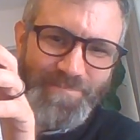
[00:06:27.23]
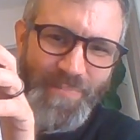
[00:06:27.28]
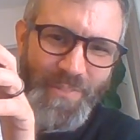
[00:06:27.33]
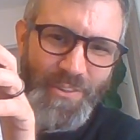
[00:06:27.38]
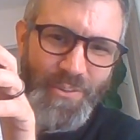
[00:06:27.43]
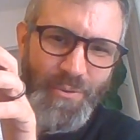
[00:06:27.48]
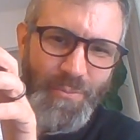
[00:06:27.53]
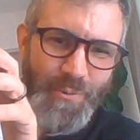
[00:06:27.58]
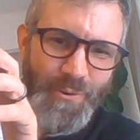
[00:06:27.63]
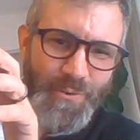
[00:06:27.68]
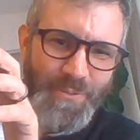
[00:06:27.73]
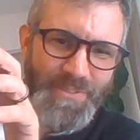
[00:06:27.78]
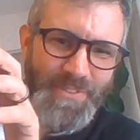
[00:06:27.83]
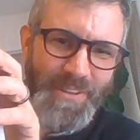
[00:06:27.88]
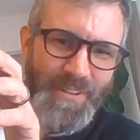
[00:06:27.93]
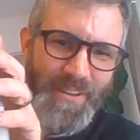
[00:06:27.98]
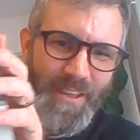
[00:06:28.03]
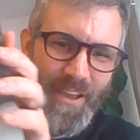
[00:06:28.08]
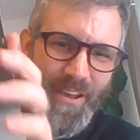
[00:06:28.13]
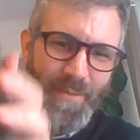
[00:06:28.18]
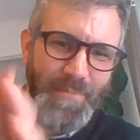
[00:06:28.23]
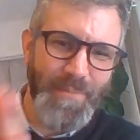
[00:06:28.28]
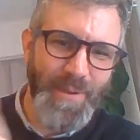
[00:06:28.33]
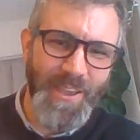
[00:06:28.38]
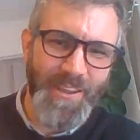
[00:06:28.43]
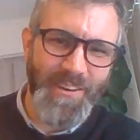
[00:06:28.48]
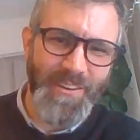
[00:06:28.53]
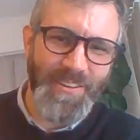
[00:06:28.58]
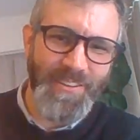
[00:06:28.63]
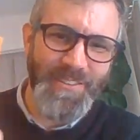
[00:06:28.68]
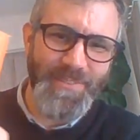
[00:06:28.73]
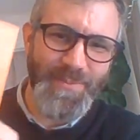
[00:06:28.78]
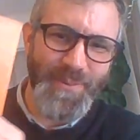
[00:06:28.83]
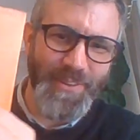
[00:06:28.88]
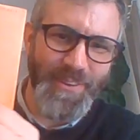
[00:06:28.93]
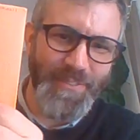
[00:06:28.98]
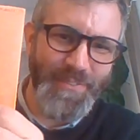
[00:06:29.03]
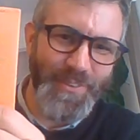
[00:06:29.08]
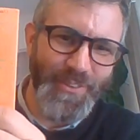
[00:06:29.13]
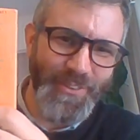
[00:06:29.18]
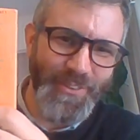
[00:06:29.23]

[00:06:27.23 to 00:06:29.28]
new boots and panties. But if you